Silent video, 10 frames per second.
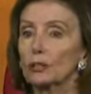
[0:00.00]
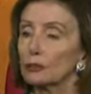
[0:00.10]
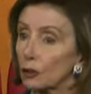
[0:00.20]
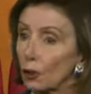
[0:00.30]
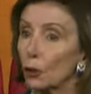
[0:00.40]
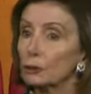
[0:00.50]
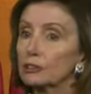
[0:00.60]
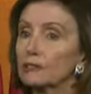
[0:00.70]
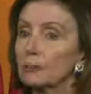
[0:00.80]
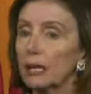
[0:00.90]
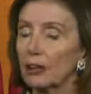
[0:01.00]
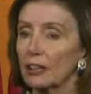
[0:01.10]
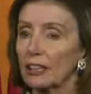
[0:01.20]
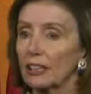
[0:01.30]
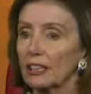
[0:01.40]
the goals of
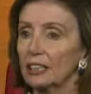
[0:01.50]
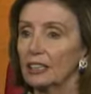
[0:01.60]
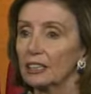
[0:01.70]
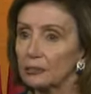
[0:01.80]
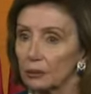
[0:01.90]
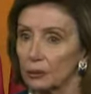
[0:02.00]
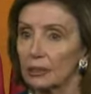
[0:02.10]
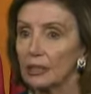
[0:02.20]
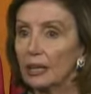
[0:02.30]
America for